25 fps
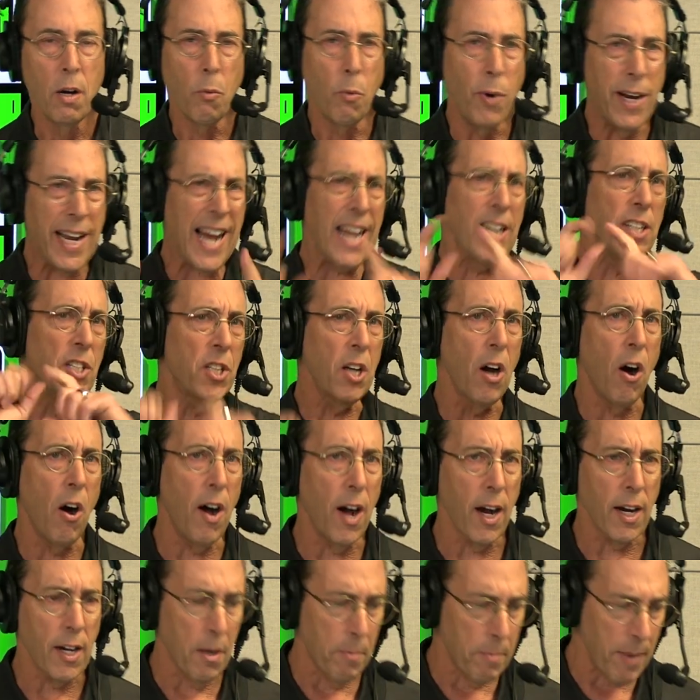We got to
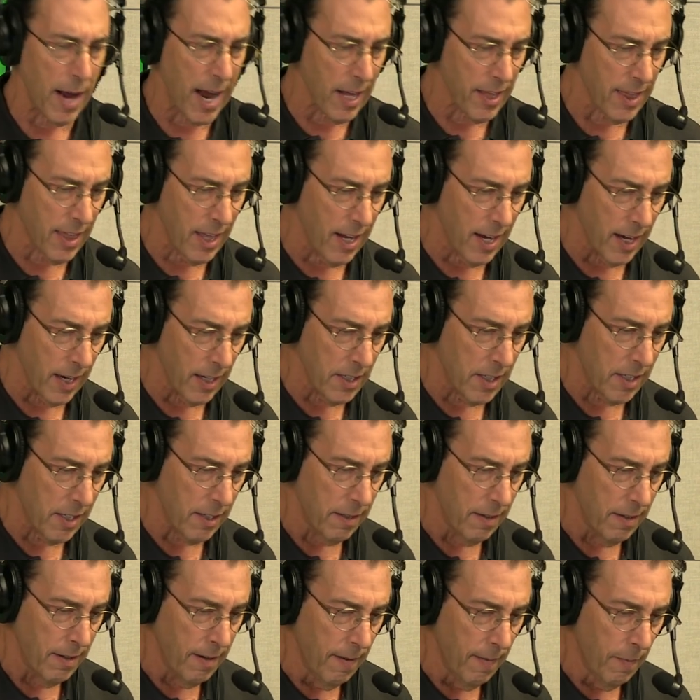talk about this.